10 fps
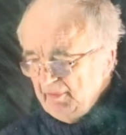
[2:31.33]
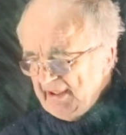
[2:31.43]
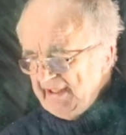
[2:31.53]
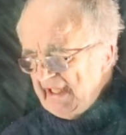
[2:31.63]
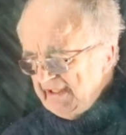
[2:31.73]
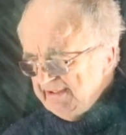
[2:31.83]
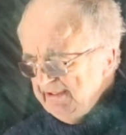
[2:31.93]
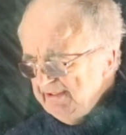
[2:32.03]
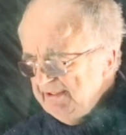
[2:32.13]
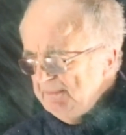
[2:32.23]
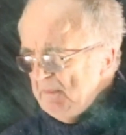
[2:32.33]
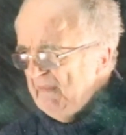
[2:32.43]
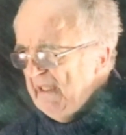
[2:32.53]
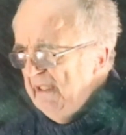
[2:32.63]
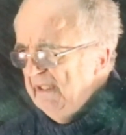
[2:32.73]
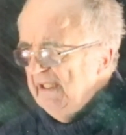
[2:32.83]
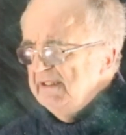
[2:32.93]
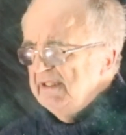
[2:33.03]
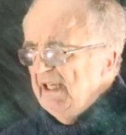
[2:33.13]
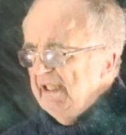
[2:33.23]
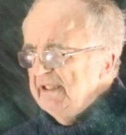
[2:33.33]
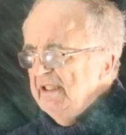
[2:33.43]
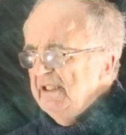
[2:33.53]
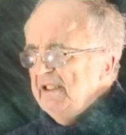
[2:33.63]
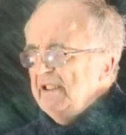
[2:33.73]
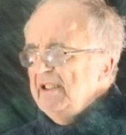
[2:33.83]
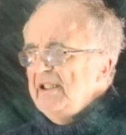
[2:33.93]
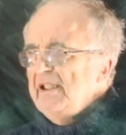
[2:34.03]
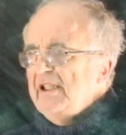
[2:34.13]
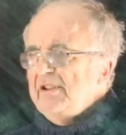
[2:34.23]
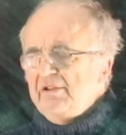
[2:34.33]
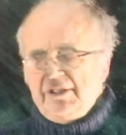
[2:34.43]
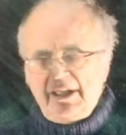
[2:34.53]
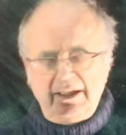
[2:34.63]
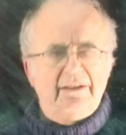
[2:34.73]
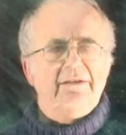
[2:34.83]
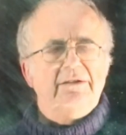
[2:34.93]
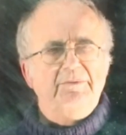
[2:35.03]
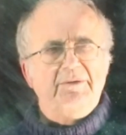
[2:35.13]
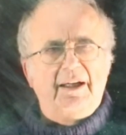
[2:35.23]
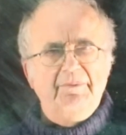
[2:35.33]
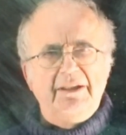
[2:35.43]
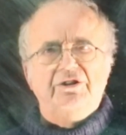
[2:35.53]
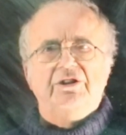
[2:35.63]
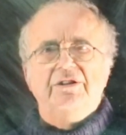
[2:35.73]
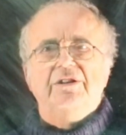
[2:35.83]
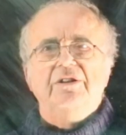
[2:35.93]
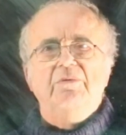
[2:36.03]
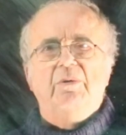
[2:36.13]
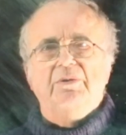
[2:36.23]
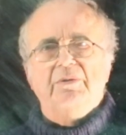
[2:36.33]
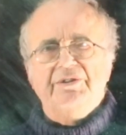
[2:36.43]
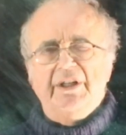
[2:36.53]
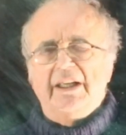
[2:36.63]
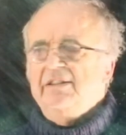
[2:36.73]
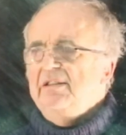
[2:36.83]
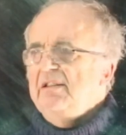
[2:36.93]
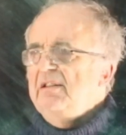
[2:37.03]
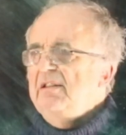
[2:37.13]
analysis is that you take some dimensions that you want to assess